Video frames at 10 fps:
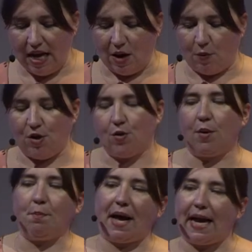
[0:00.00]
And when you
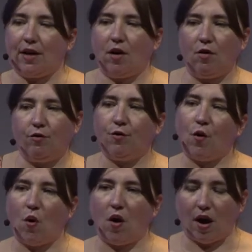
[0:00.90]
combine all
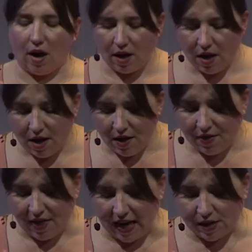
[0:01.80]
four,
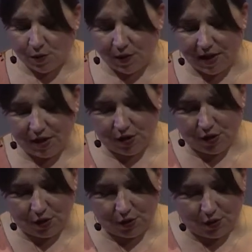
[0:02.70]
that's when
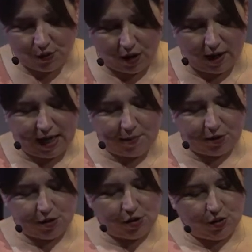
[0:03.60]
you are
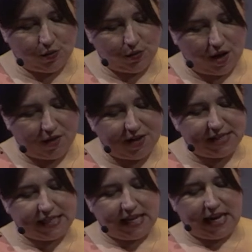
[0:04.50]
able to
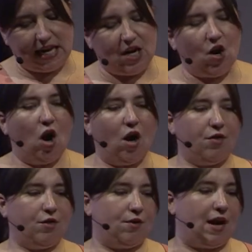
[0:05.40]
authenticate and
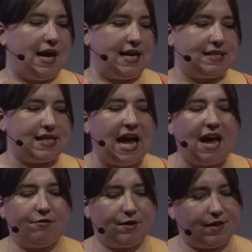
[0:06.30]
authorize
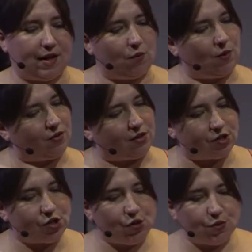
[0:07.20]
everything, whether
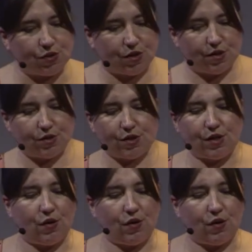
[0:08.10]
it's users